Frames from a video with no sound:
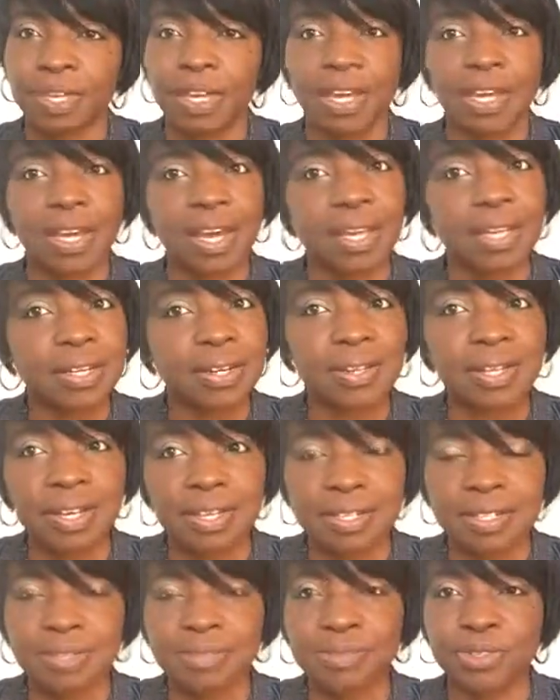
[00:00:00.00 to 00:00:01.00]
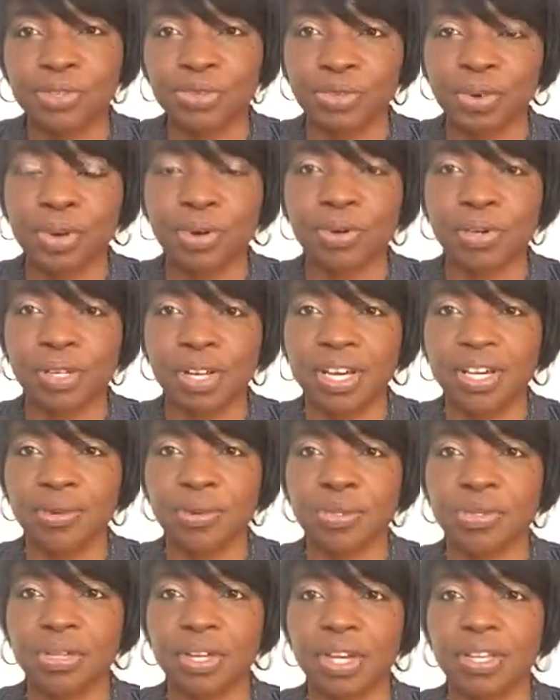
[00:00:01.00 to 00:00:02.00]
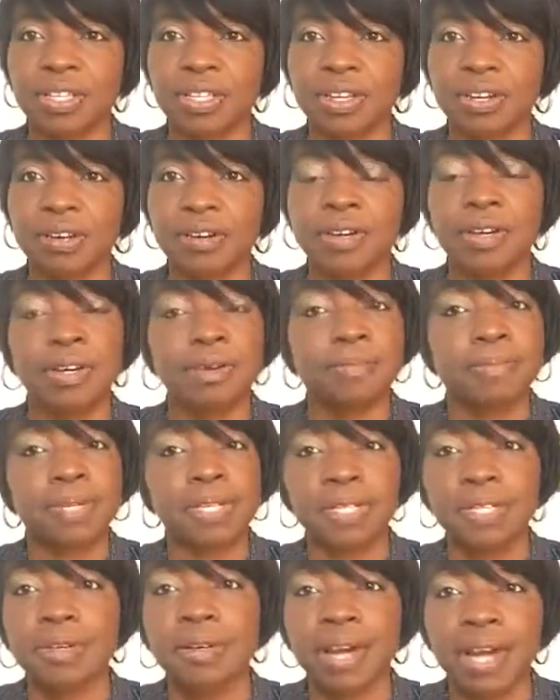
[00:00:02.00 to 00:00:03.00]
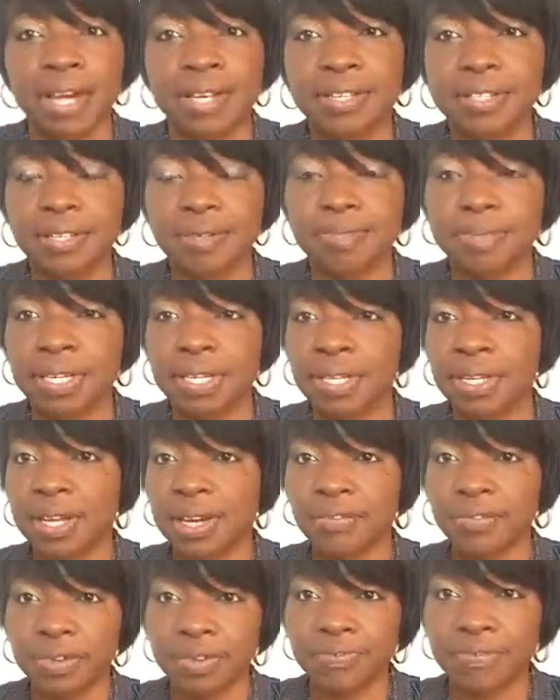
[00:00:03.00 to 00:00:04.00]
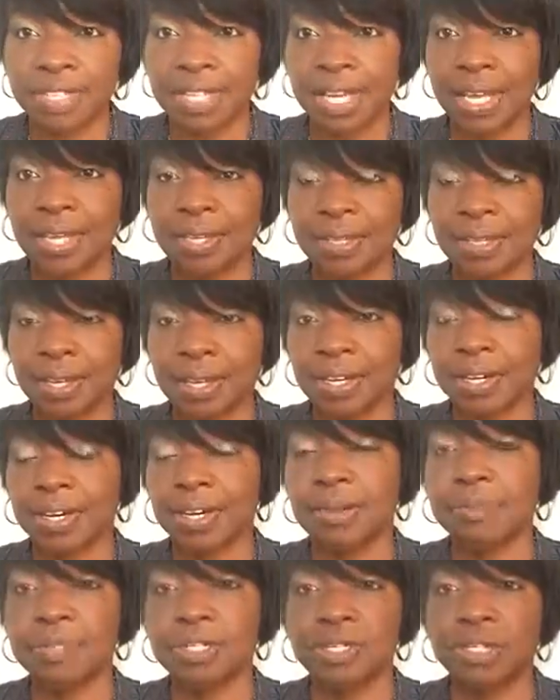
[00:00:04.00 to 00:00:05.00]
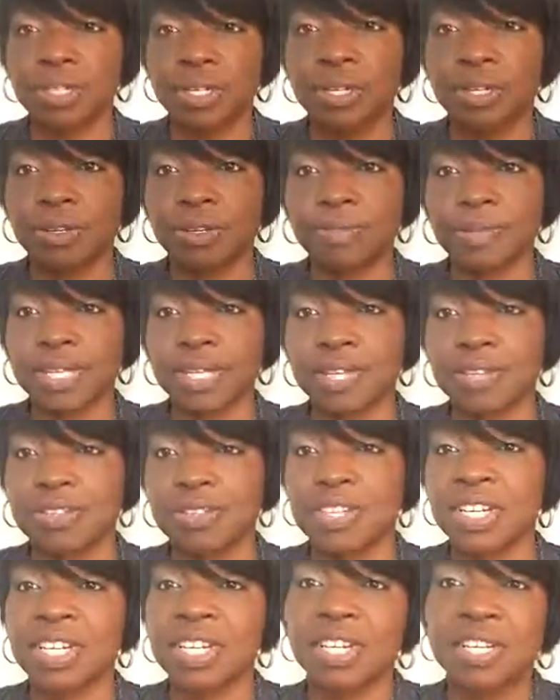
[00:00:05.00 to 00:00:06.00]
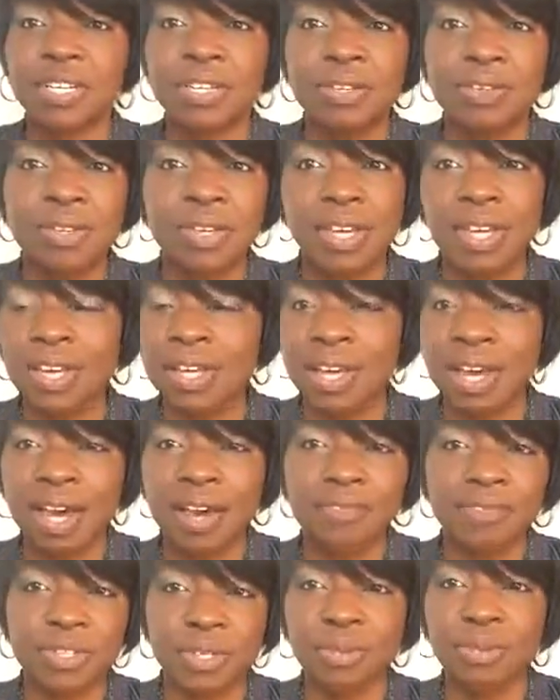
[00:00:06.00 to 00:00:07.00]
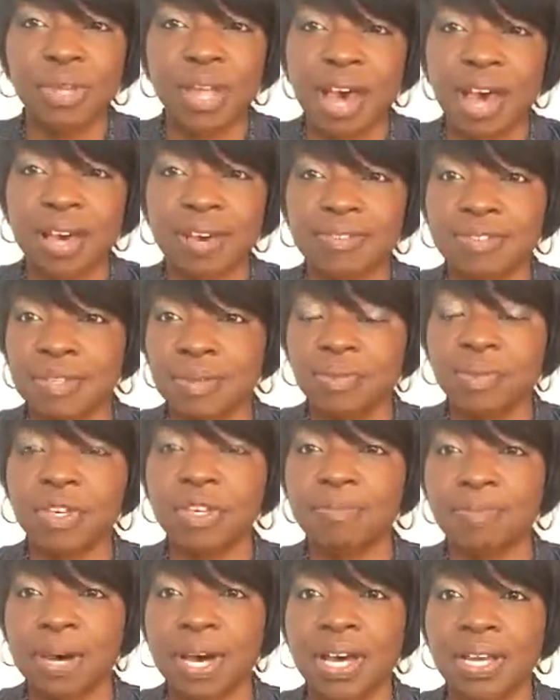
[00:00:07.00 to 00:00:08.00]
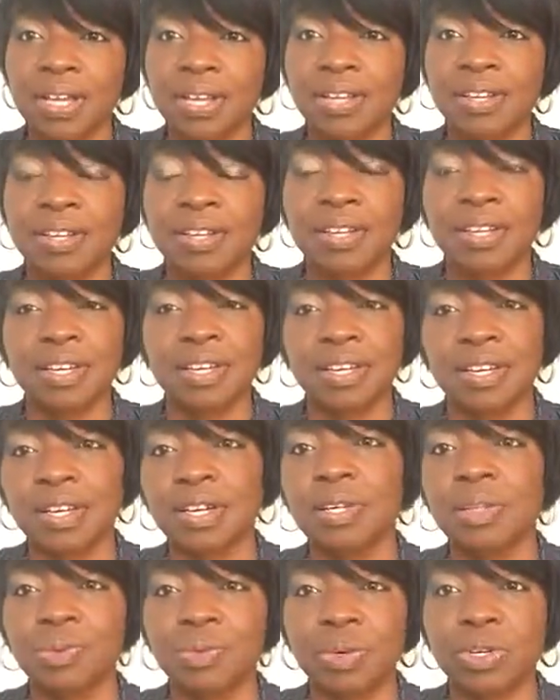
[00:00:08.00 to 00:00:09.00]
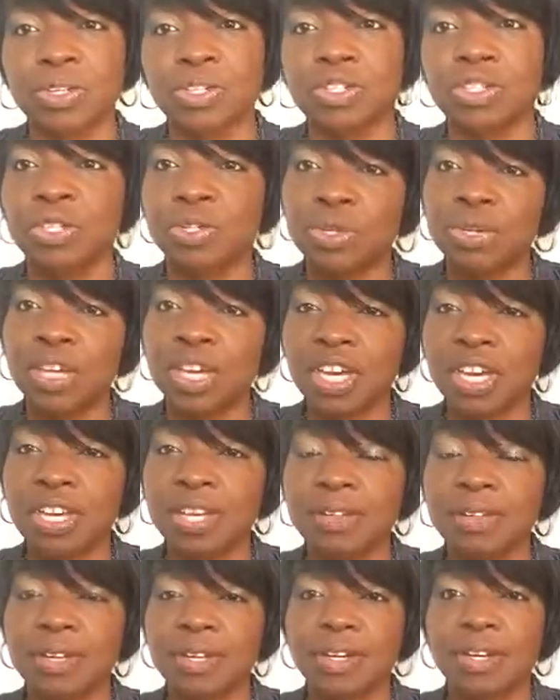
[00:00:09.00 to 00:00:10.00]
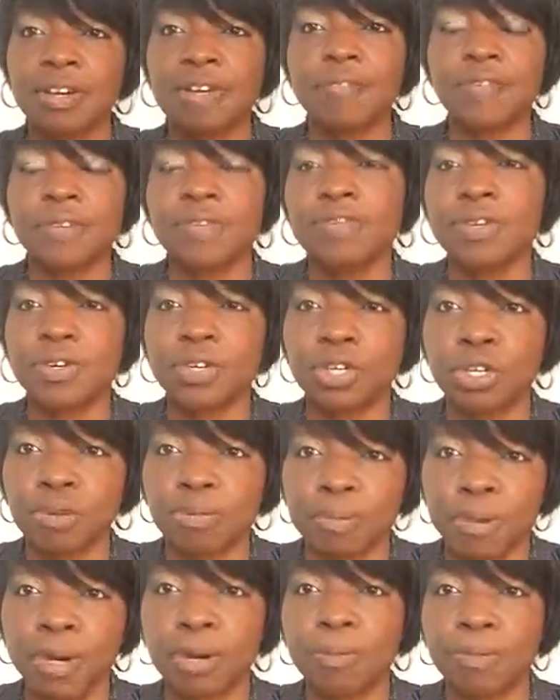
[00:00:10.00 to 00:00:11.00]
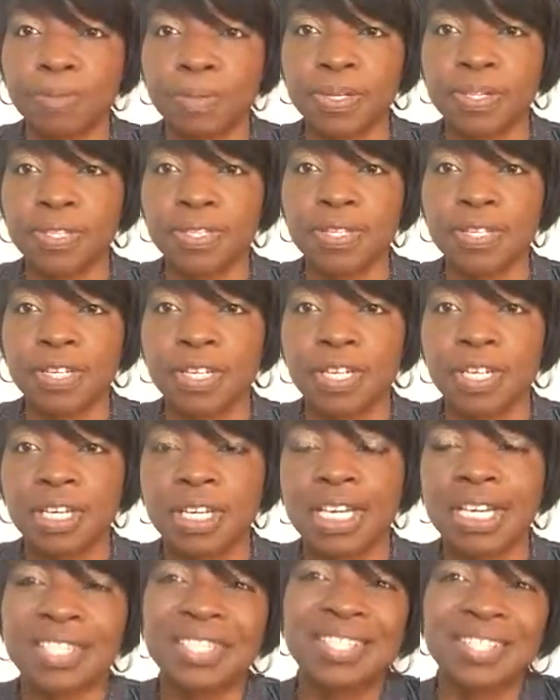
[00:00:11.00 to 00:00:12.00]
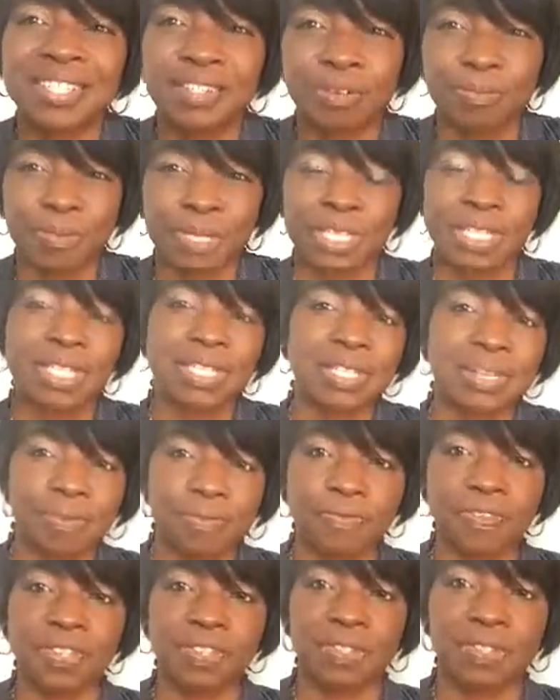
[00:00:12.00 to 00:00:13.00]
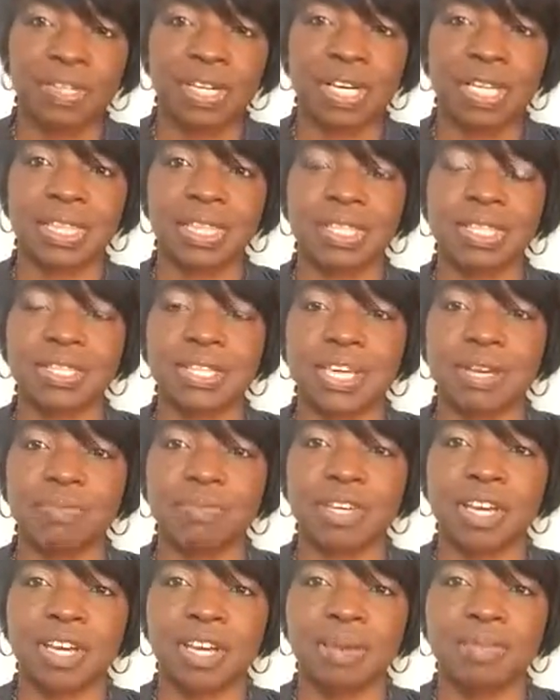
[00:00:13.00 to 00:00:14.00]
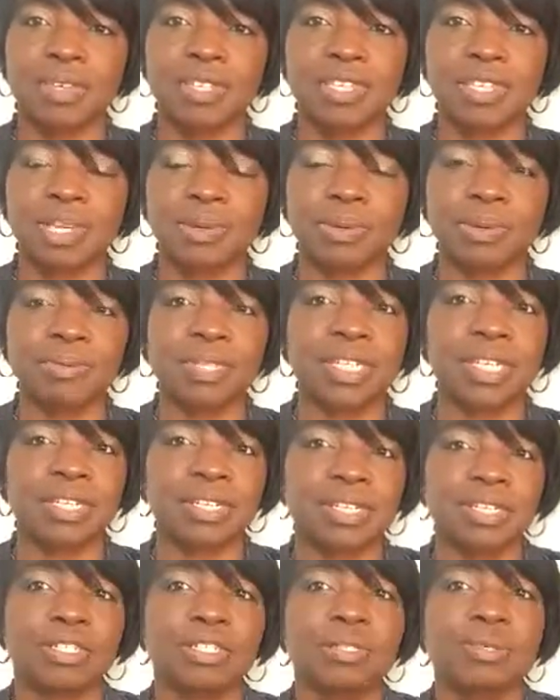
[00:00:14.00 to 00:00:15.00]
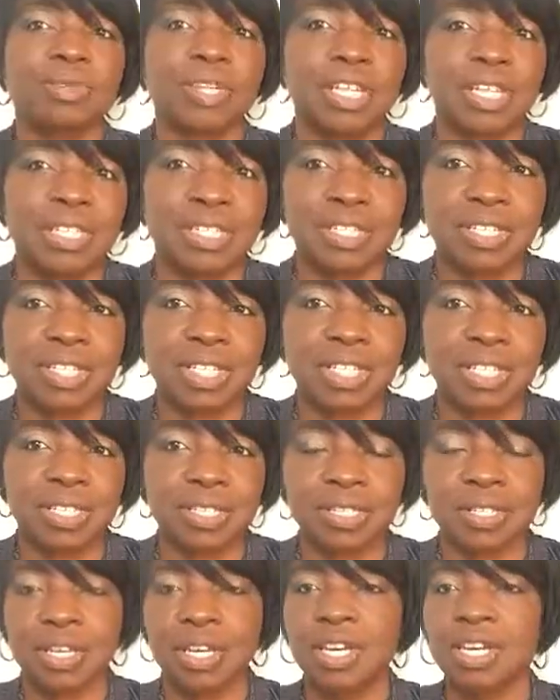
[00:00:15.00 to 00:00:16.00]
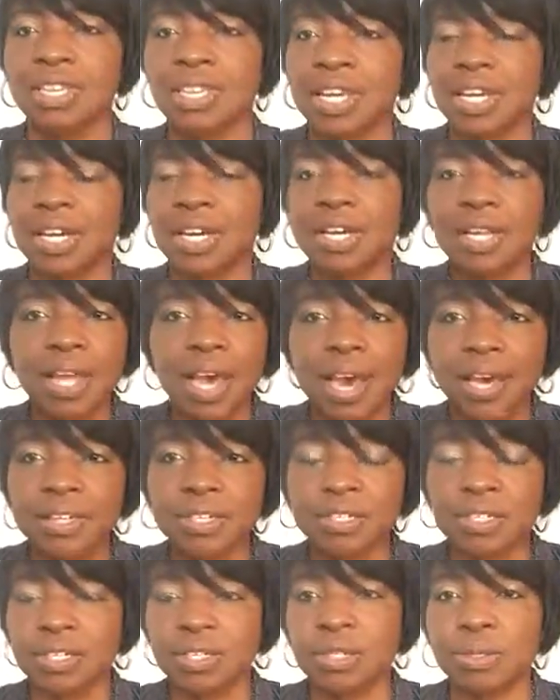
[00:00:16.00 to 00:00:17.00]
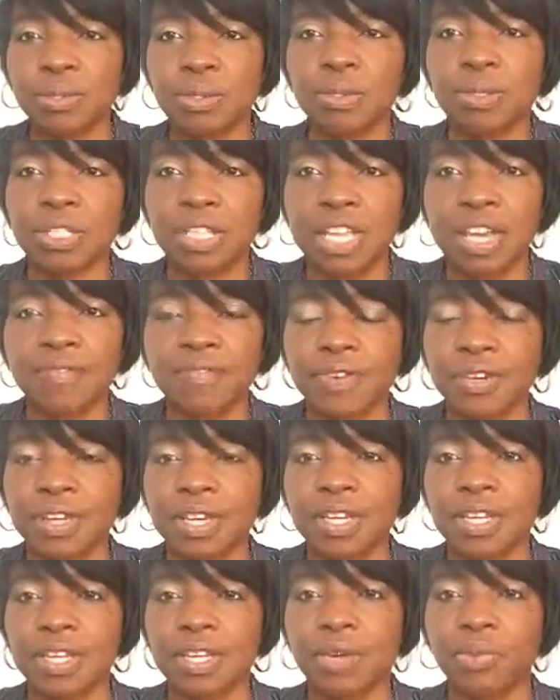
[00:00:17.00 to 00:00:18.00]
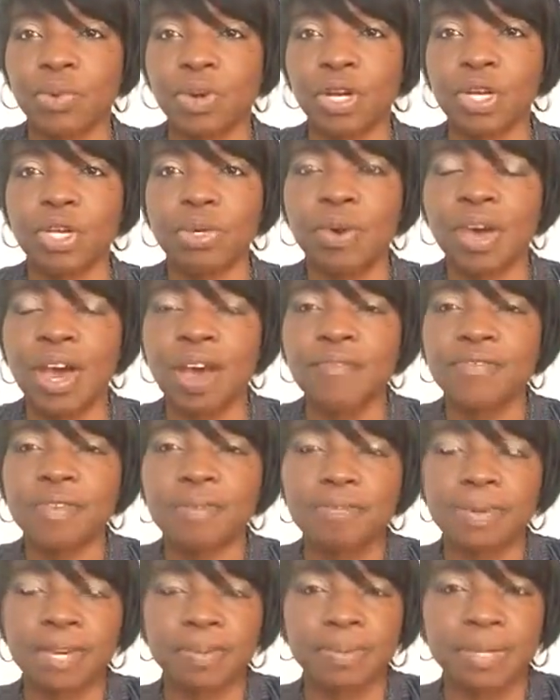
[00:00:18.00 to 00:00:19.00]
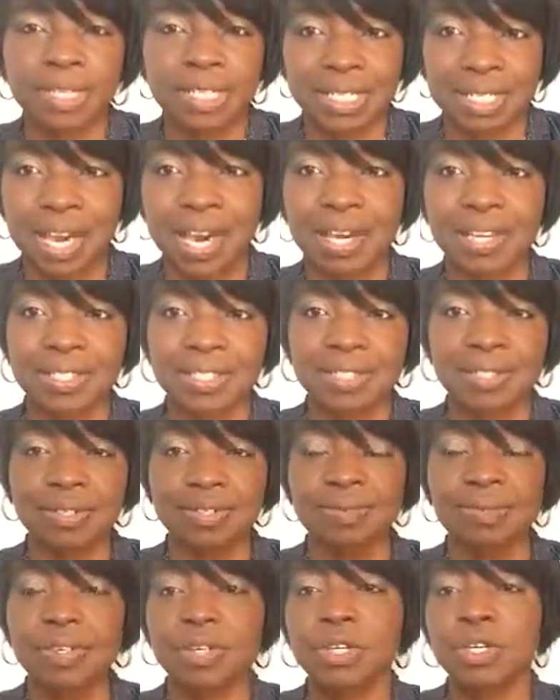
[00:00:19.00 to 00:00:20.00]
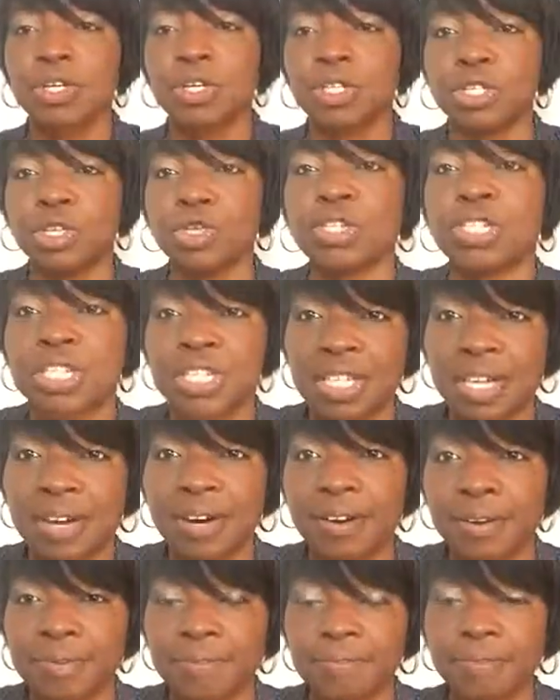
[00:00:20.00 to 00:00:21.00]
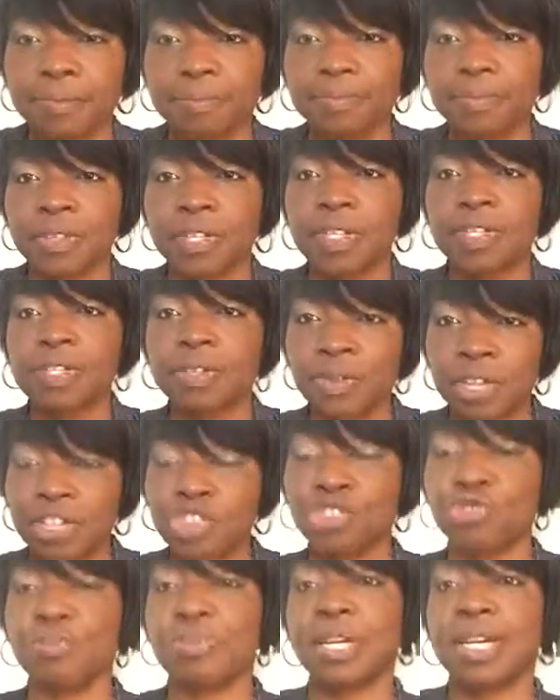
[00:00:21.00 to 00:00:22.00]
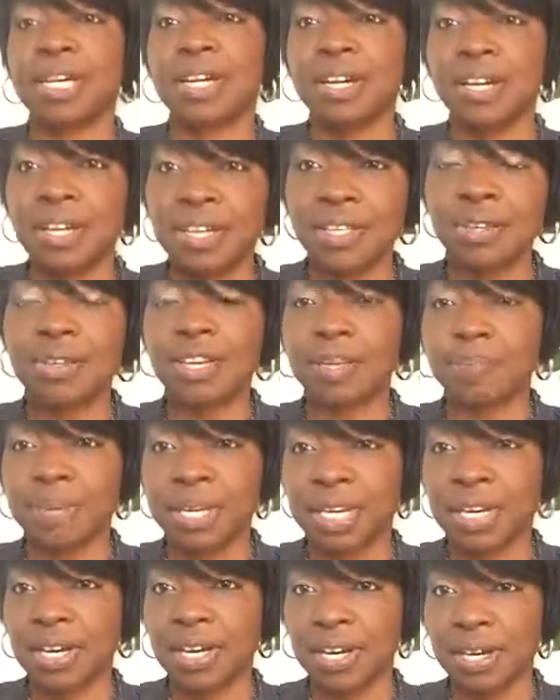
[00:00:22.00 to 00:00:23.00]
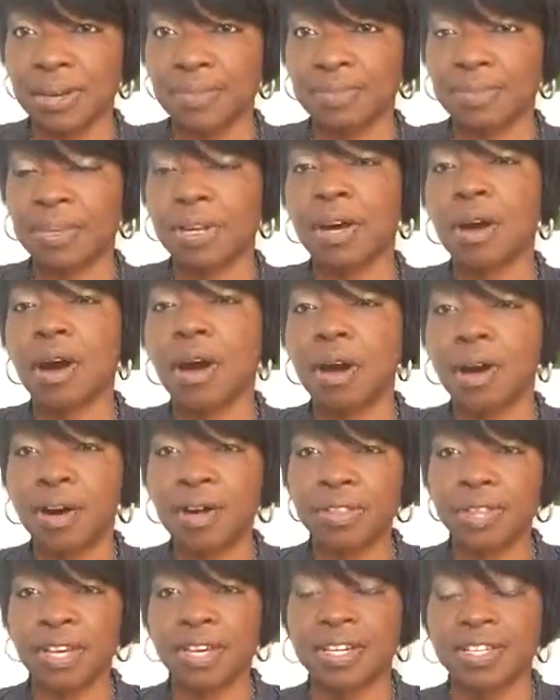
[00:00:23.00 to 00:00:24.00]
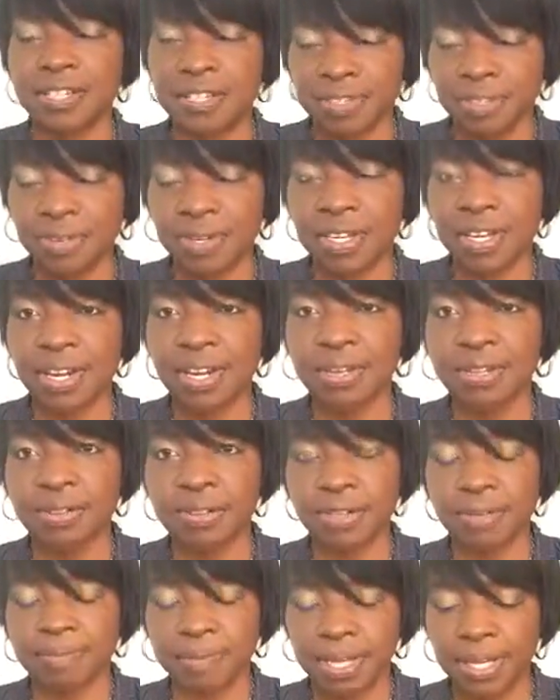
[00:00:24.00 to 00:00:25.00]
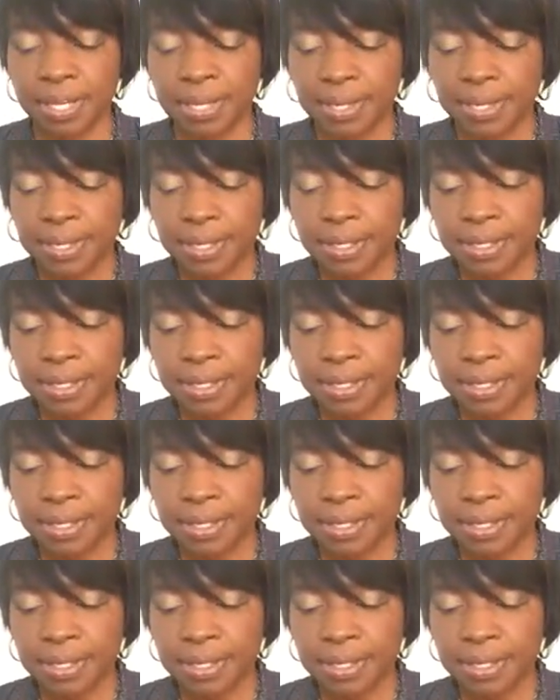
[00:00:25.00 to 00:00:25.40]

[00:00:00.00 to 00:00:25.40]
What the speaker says: And I know that's some strong language like there, but there has to be a level of death that comes to you, because you can't have two lives in one body. In other words, you can't fulfill your purpose and still be selfish at the same time. You see what I'm saying? The two entities, they clash and you'll never get anywhere. You have to be able to die to yourself so that you can become all that he's created you to be.